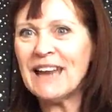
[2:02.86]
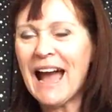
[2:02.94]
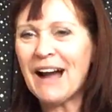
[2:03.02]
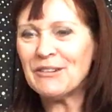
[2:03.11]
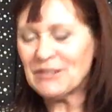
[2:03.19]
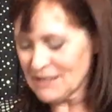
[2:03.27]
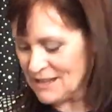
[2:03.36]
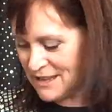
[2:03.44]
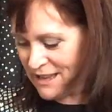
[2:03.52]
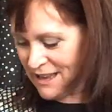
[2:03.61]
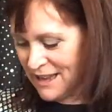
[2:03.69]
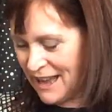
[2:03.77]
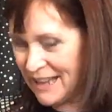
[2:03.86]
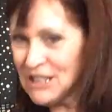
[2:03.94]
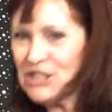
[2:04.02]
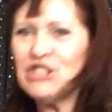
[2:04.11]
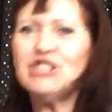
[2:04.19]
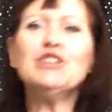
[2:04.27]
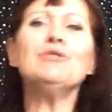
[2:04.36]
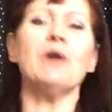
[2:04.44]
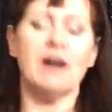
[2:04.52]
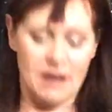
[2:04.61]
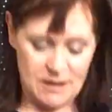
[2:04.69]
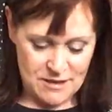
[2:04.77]
now? Are you
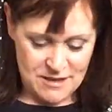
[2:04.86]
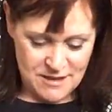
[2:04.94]
sure?